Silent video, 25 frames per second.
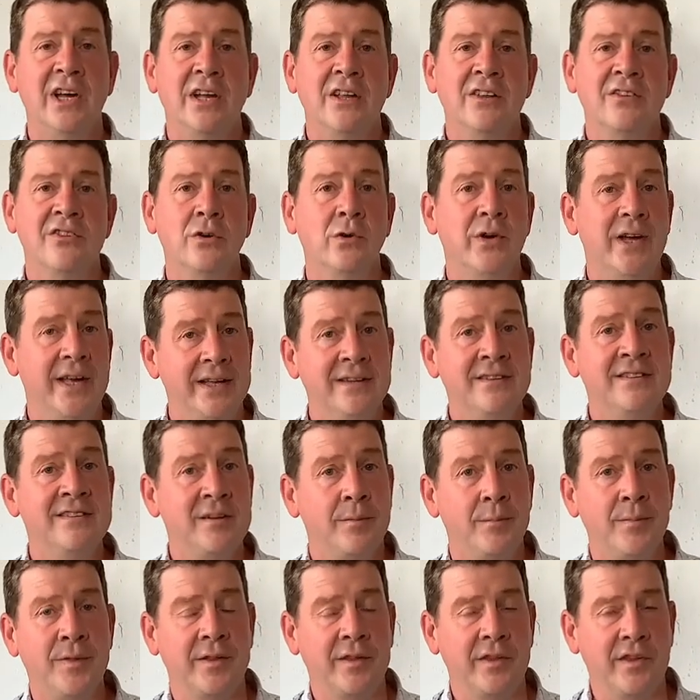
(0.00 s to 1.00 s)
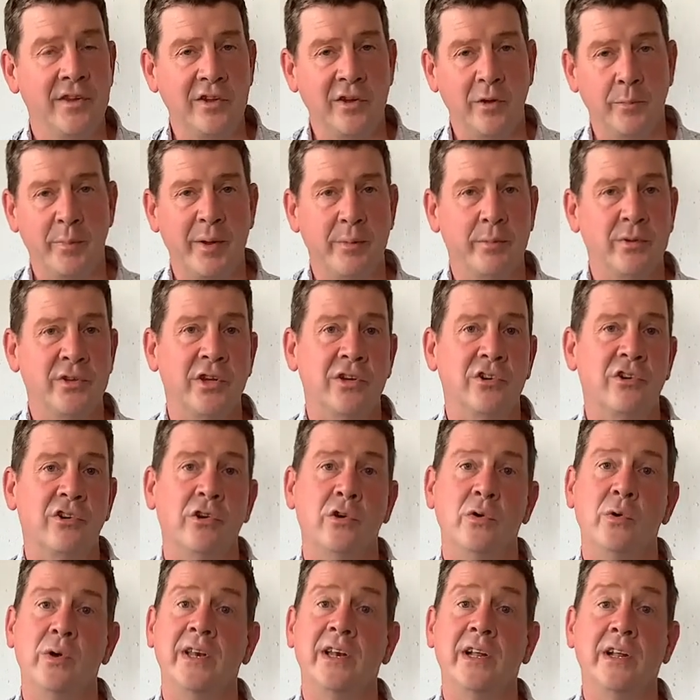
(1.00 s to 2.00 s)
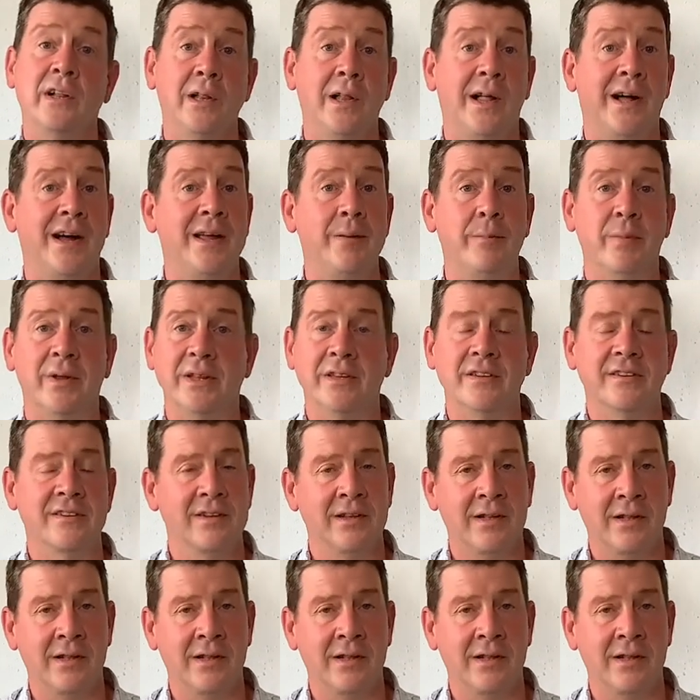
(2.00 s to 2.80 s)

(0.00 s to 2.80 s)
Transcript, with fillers: So it is something that you'll be able to grow in a climate,